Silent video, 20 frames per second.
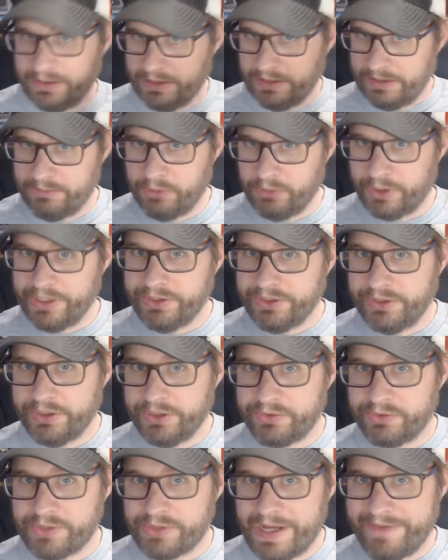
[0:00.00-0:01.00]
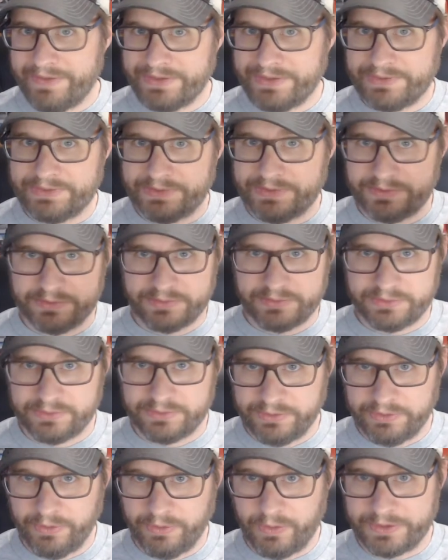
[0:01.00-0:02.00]
I'm looking to you, Travis.
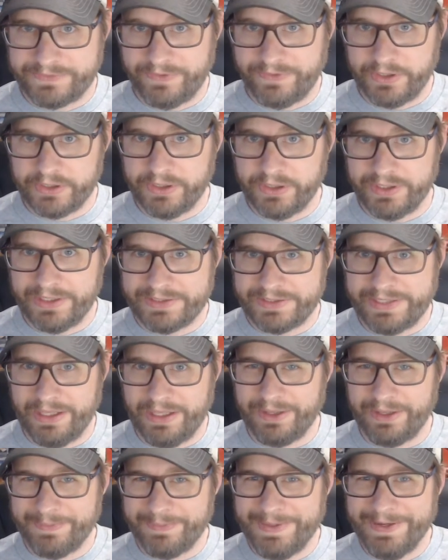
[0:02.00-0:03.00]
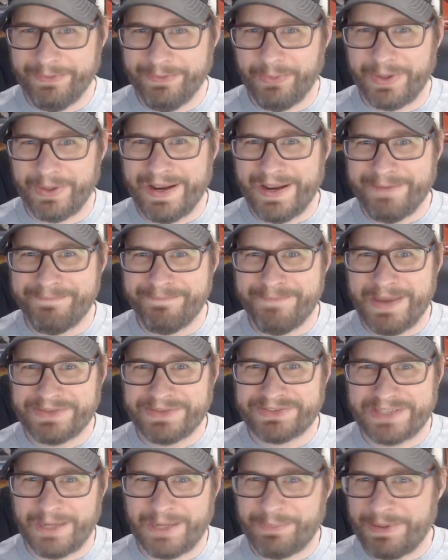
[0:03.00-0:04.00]
You're always very good at telling me what I
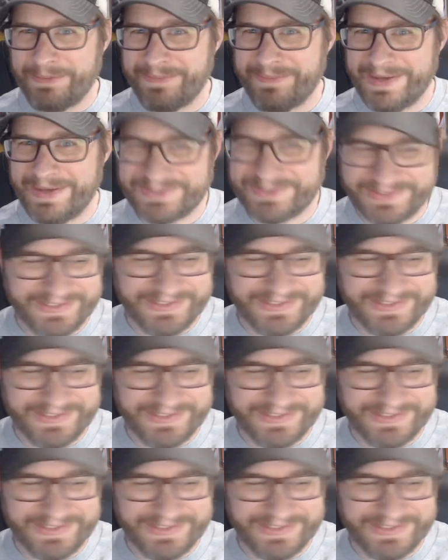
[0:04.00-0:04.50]
messed up and missed.